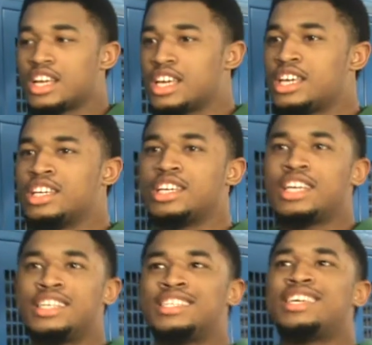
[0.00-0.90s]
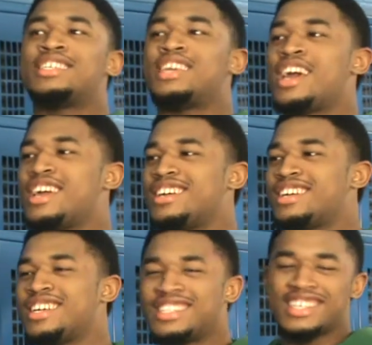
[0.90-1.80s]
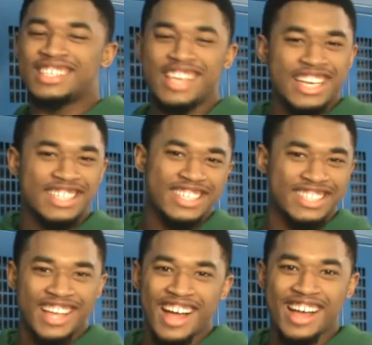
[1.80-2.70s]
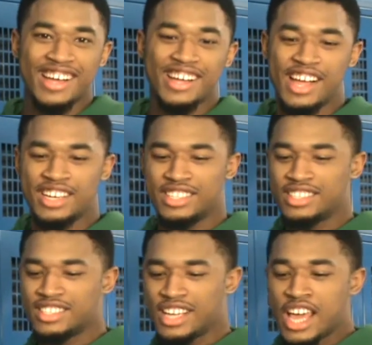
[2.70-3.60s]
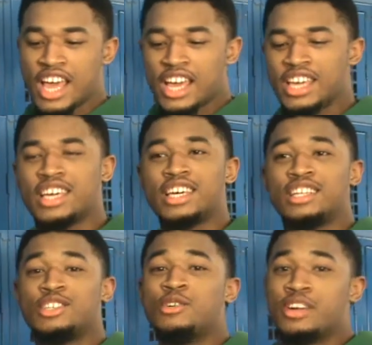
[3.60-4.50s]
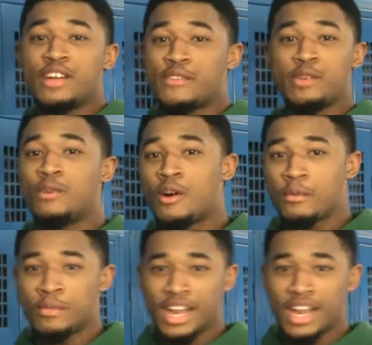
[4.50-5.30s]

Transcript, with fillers: he he's six eight, he's six eight, six nine, and he can do whatever he wants.